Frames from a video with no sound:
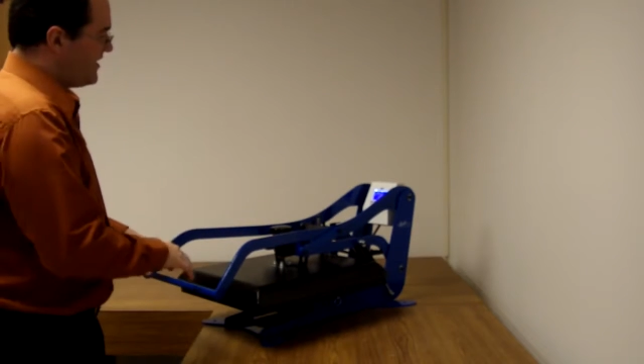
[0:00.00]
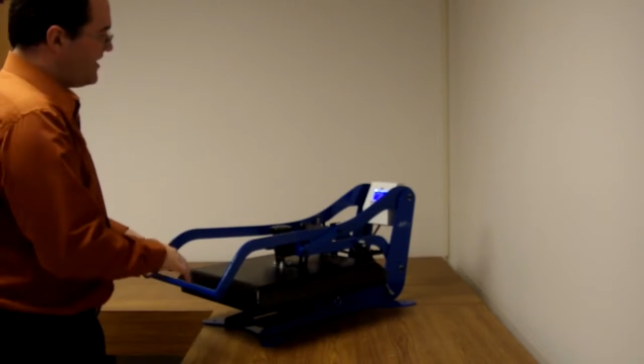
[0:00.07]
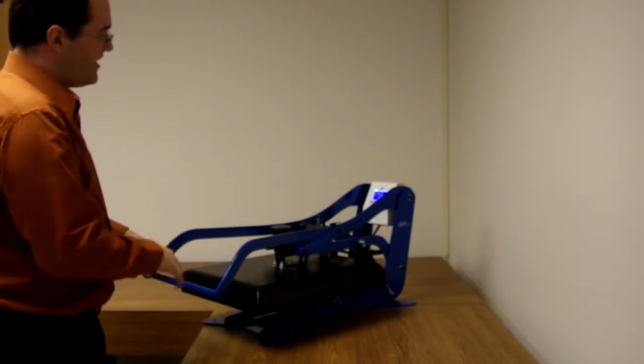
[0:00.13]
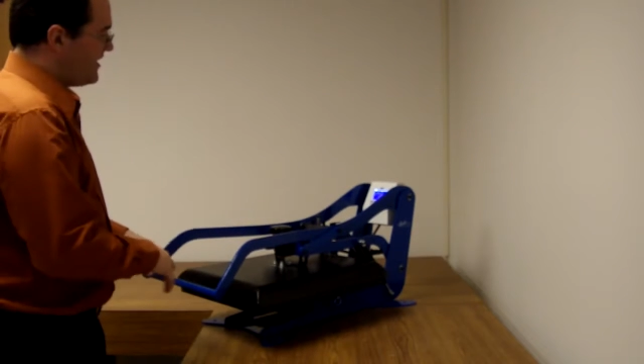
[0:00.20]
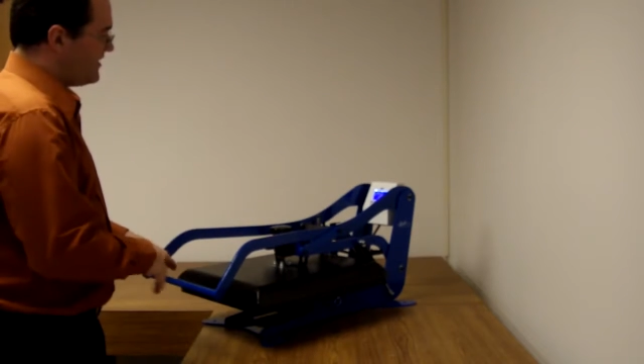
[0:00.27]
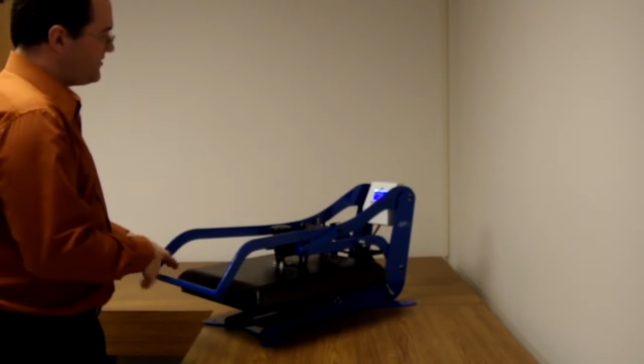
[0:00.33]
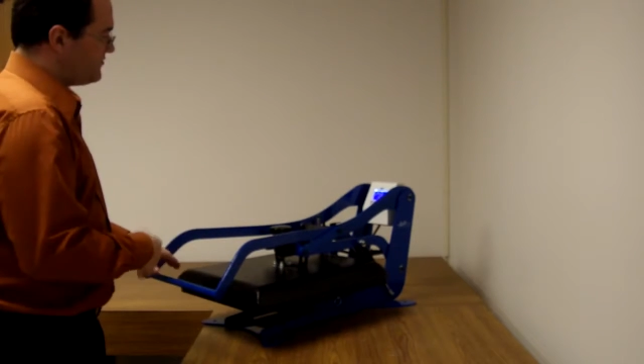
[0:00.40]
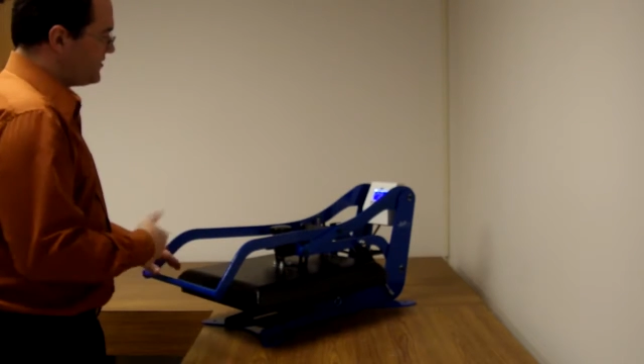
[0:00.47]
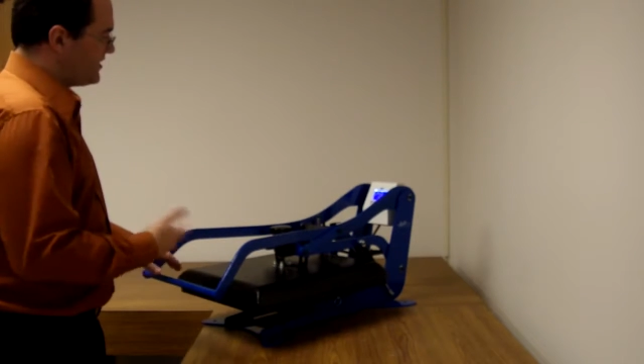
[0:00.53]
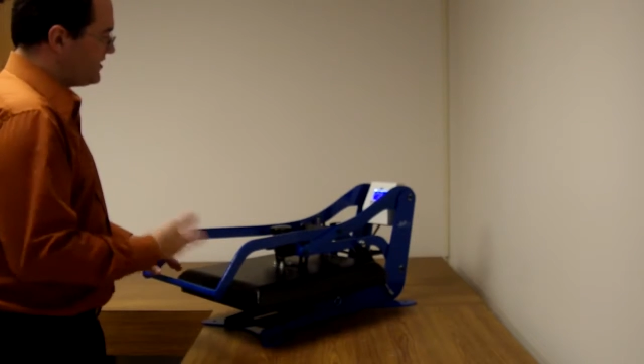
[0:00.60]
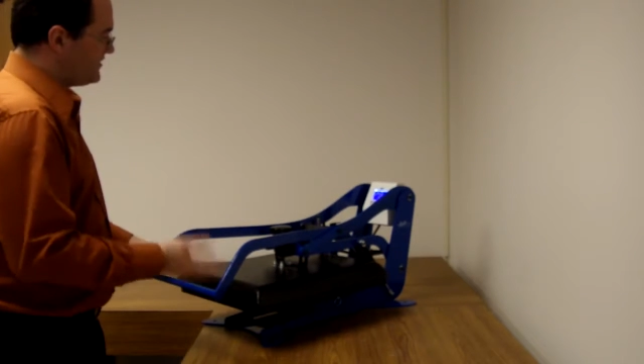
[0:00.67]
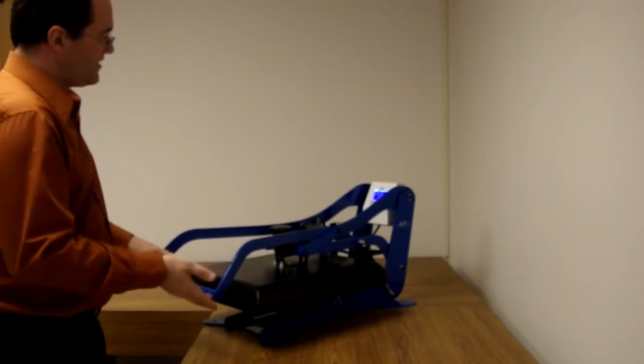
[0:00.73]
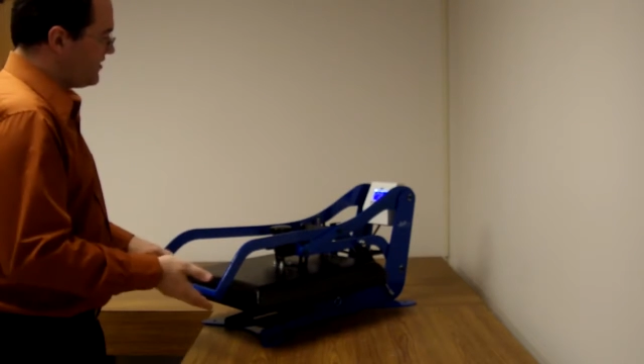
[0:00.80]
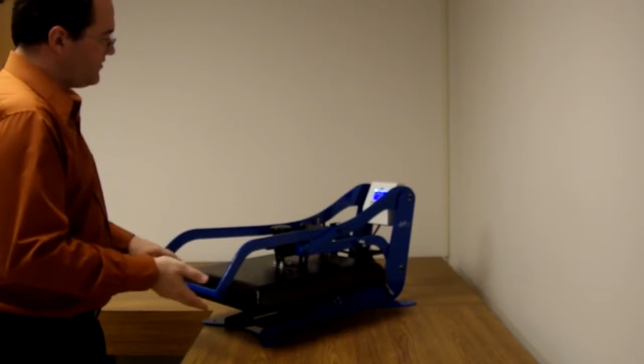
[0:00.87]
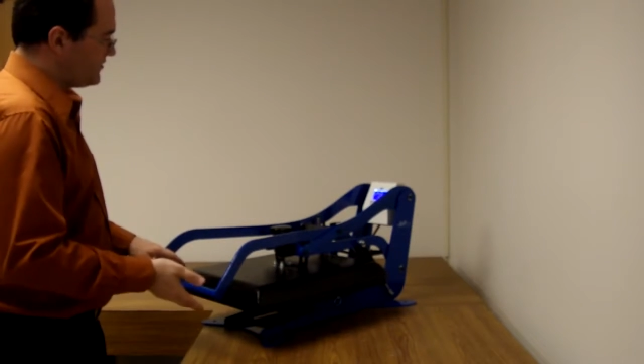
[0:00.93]
and as we
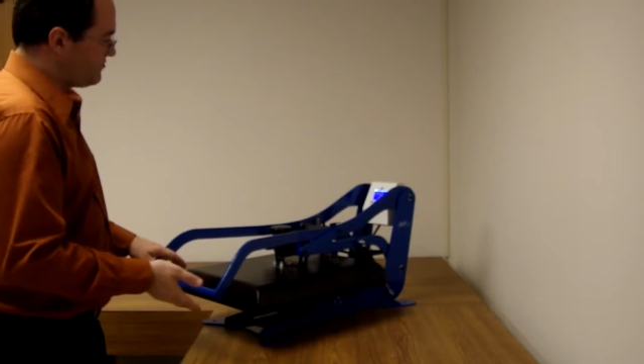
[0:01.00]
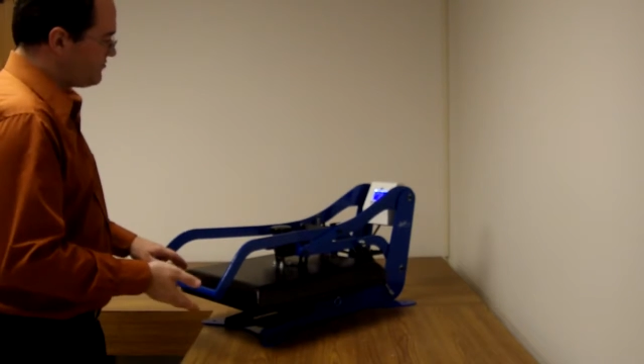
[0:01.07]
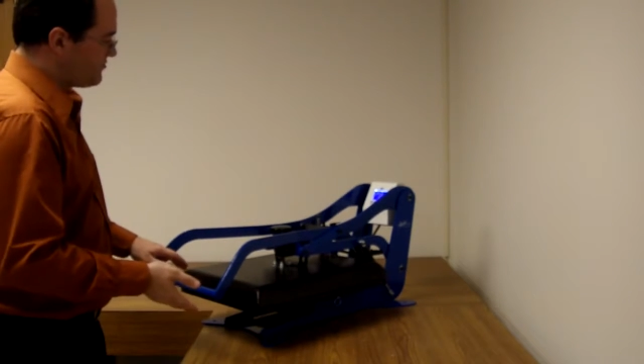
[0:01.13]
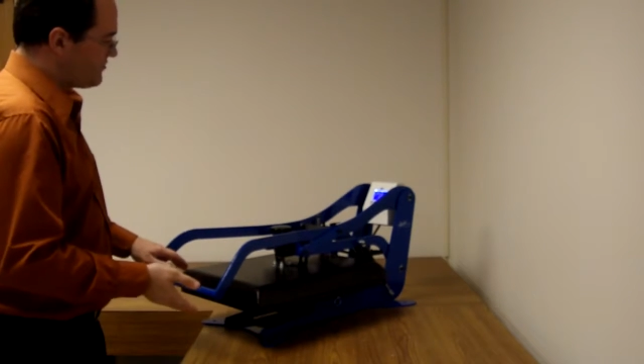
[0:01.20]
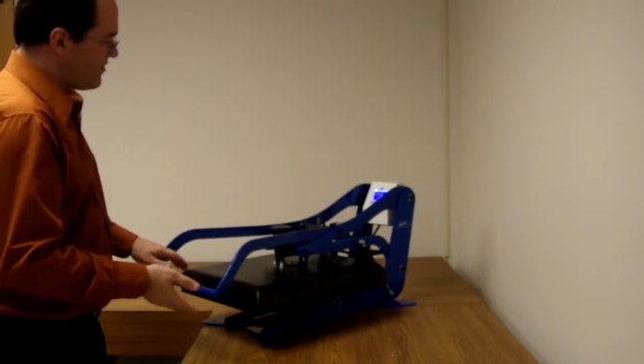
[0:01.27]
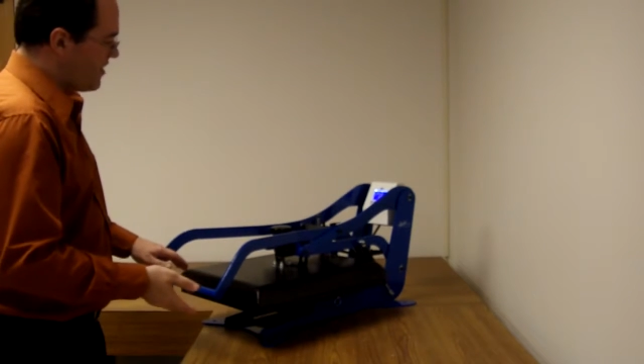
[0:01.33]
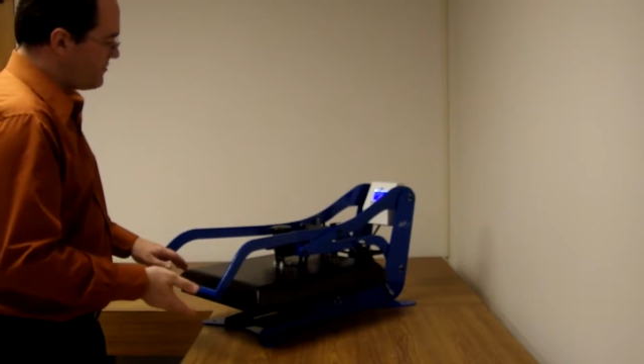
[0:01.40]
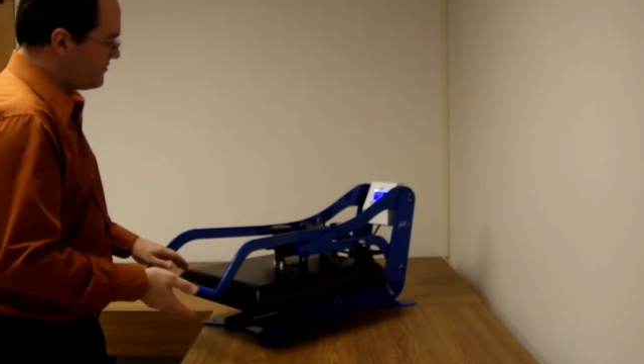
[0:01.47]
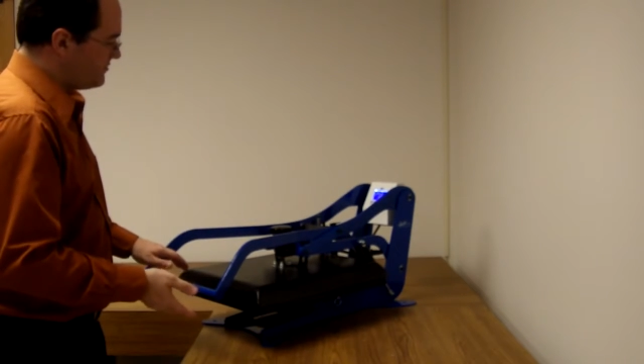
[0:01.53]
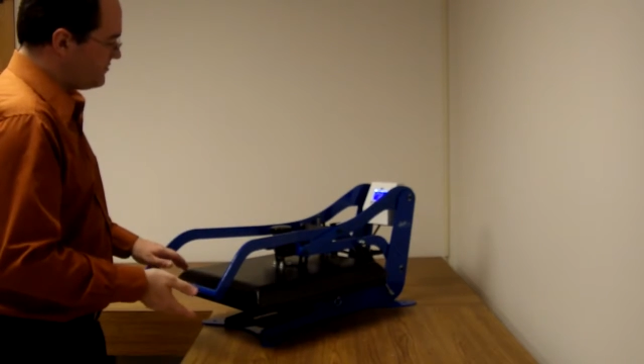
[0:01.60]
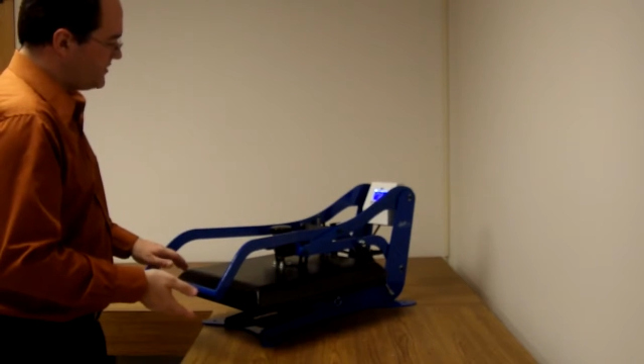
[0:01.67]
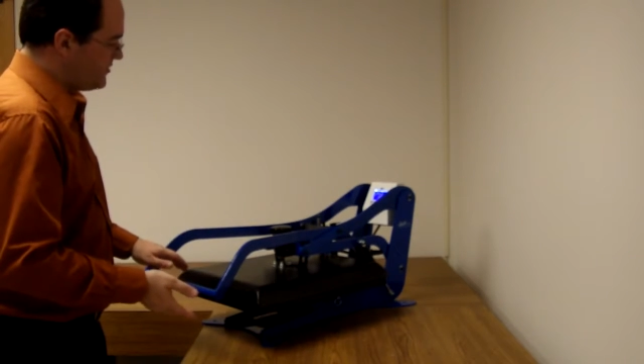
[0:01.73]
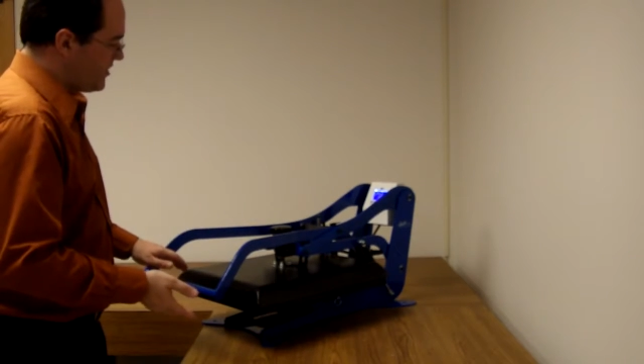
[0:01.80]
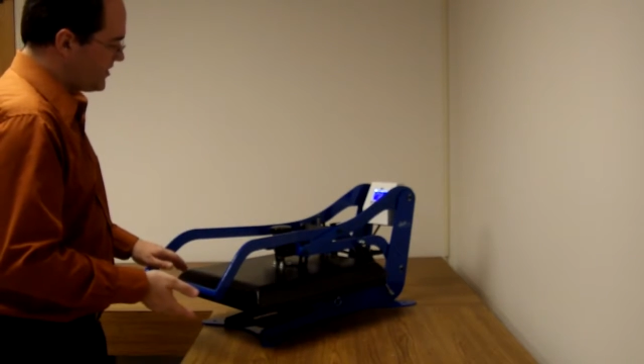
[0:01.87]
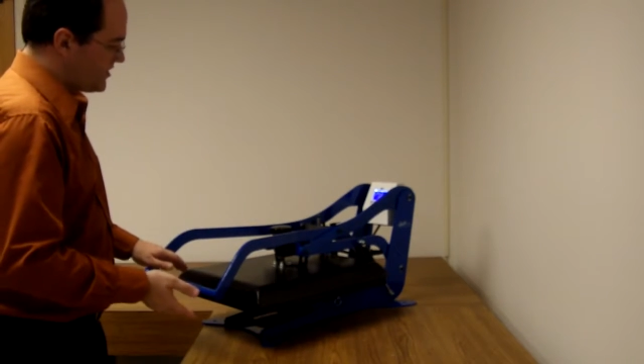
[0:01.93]
can tell, it's
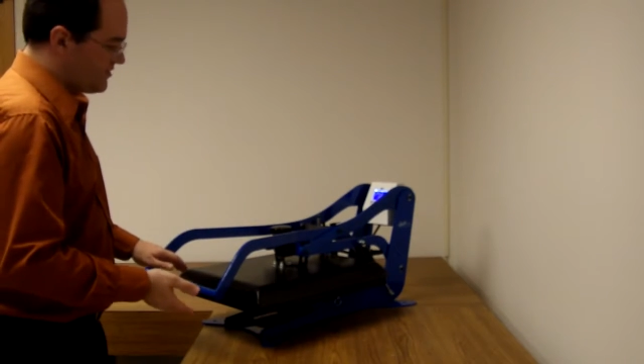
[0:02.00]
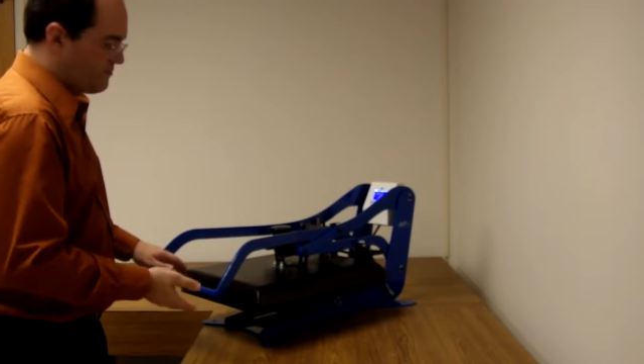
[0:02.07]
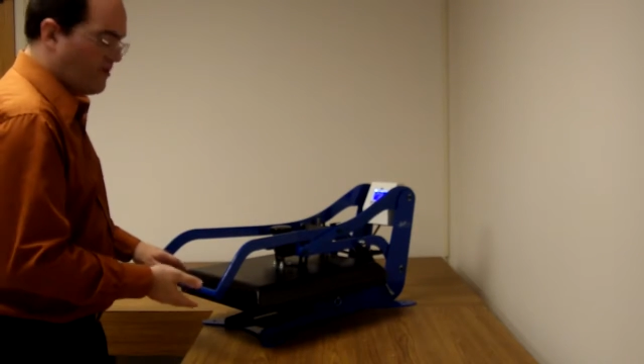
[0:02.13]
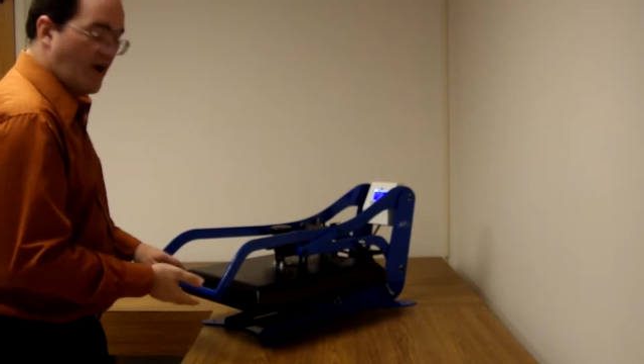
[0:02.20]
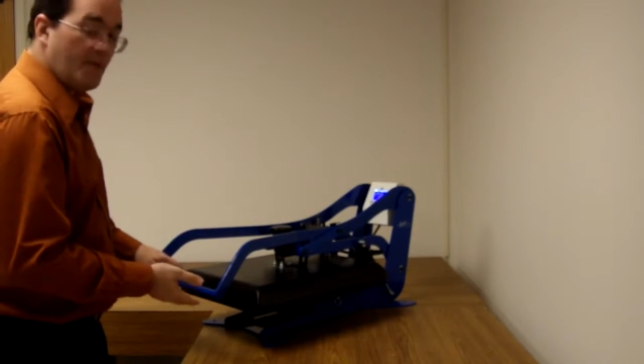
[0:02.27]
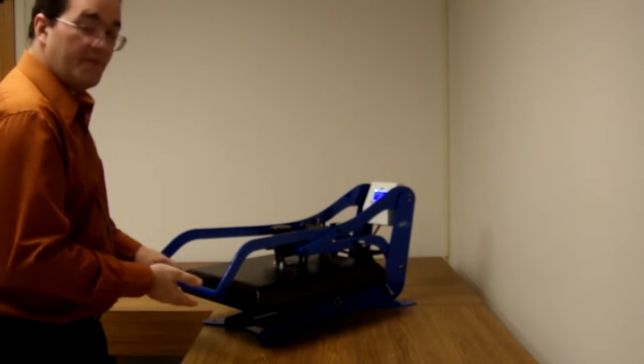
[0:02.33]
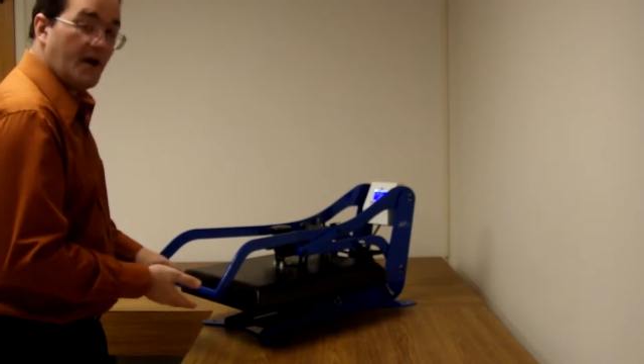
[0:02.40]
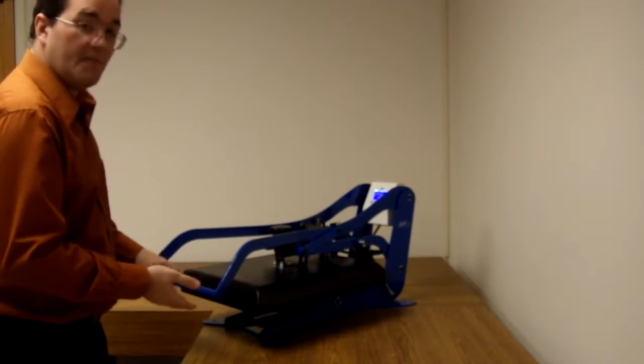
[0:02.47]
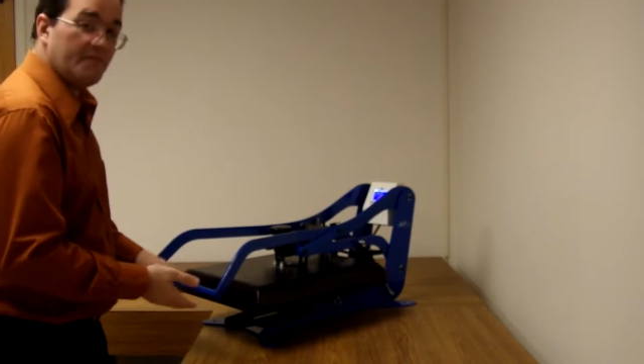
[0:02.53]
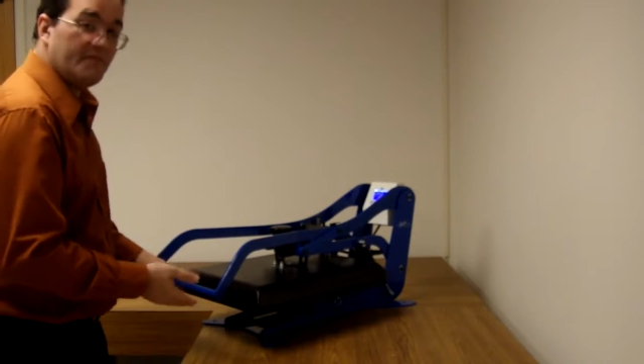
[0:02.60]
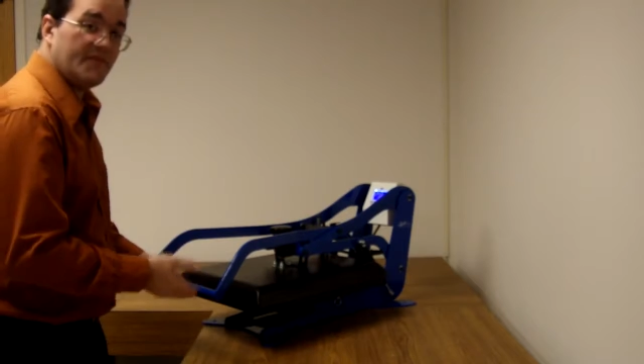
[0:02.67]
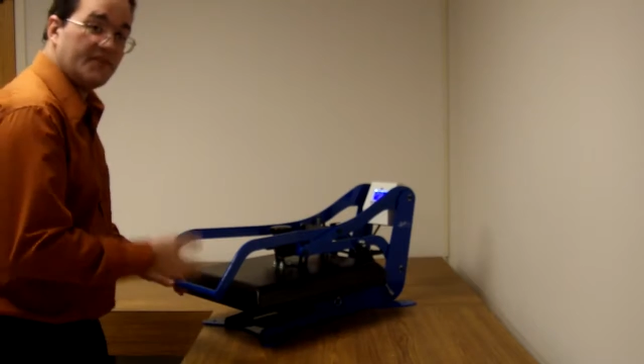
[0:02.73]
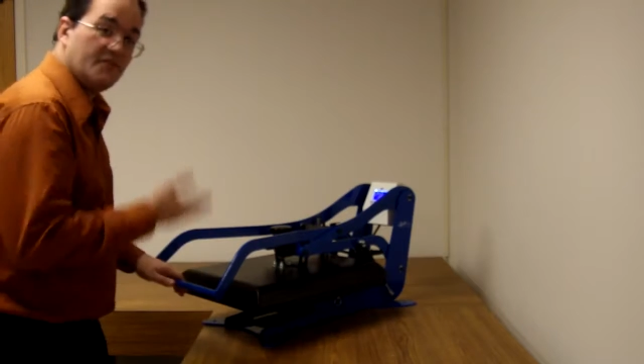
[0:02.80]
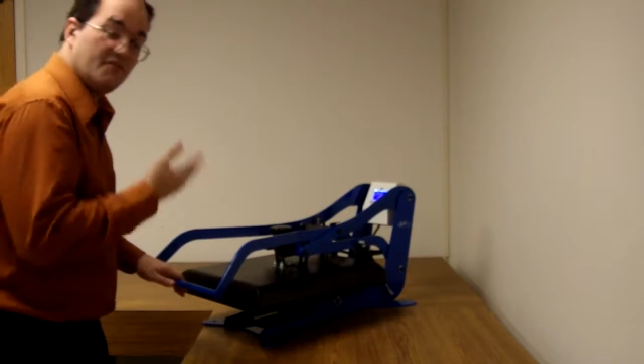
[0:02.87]
probably not going to pop up.